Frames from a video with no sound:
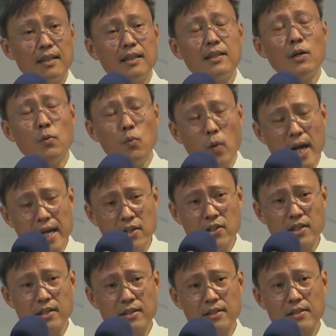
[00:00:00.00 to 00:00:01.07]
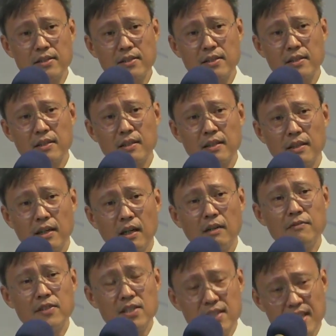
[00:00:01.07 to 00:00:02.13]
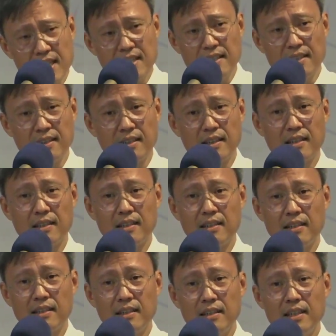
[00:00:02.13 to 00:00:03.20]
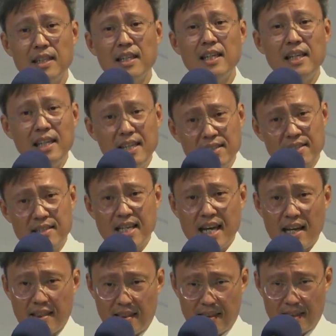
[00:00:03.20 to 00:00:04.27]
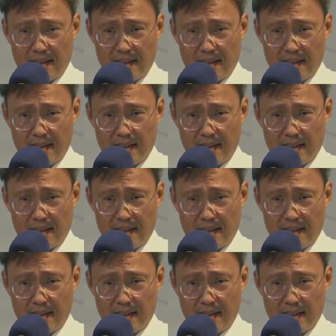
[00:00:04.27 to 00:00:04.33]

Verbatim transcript: the wages of sin is death.